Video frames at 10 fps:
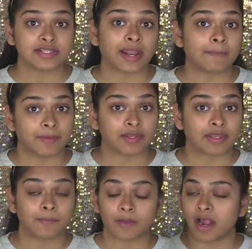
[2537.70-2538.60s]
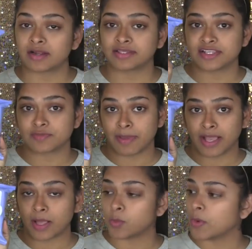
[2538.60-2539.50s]
thing that I picked up are these
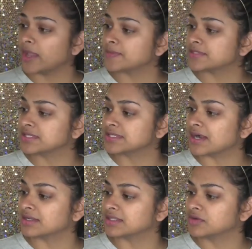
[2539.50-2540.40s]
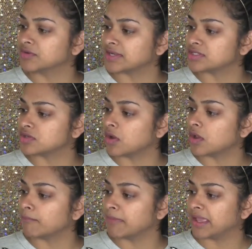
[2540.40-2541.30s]
makeup wipes. These are the
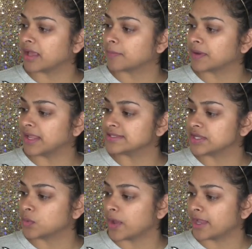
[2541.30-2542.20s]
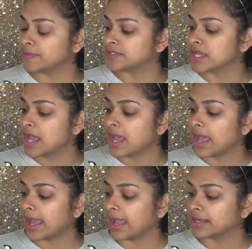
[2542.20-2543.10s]
retinol makeup cleansing wipes,
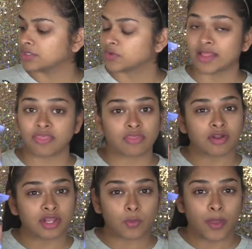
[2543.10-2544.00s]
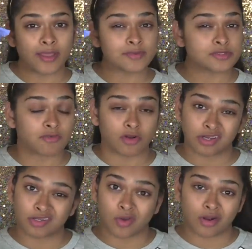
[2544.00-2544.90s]
and you get 30 wipes for
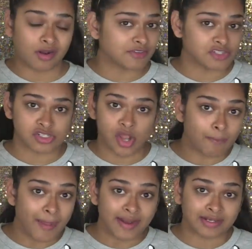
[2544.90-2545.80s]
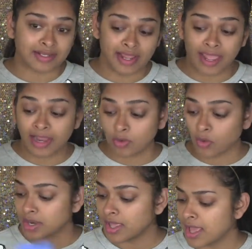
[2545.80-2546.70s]
$1, which is not a bad deal at
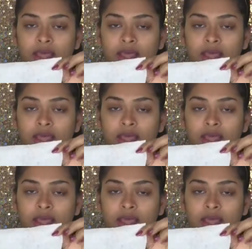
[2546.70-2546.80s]
all.